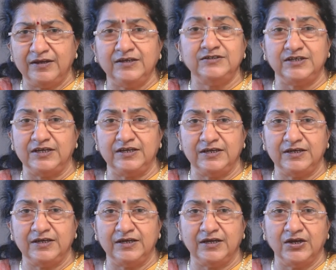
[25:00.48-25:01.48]
easy.
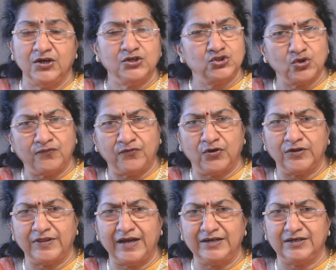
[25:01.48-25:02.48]
So, for
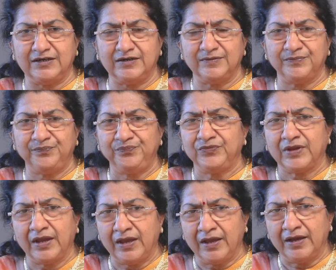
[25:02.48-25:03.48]
that
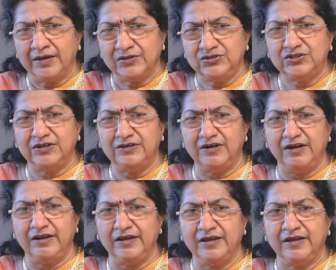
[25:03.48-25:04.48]

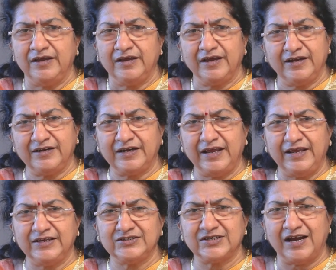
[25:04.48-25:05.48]
generally it
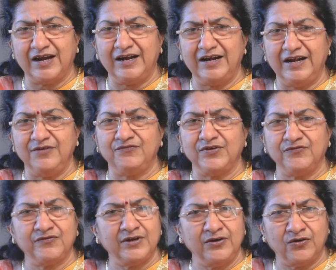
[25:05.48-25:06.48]
takes hardly
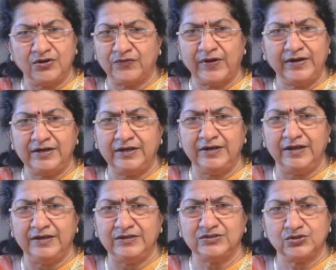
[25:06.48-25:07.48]
15 or 20
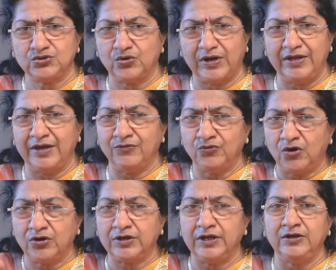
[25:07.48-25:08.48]
days. So, I have
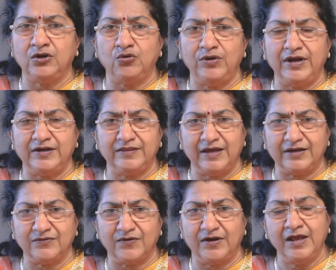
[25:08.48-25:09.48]
not included that
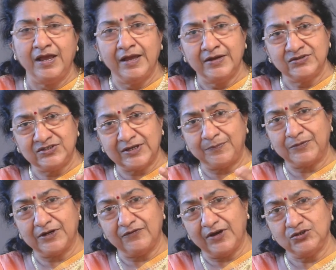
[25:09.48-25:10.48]
one.
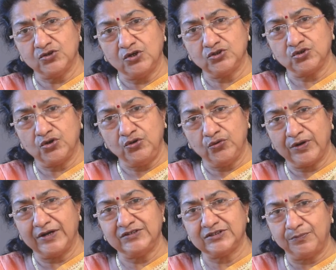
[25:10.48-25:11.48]
Chapter wise also you
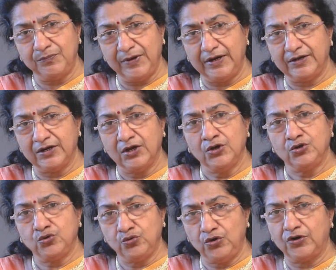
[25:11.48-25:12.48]
can submit
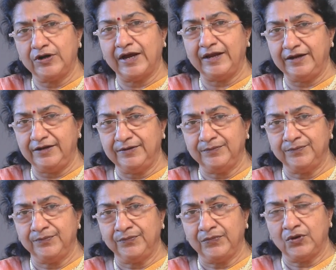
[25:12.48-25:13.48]
to your guide
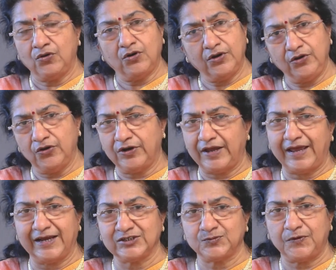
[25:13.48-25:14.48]
or your
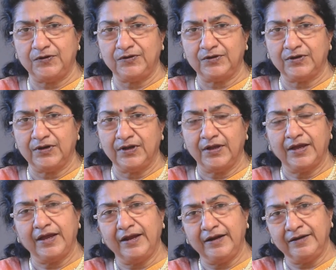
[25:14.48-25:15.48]
expert,
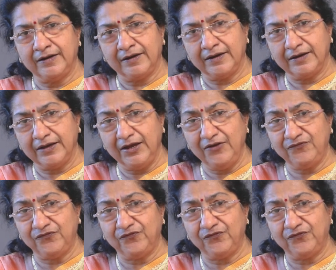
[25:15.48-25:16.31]
and if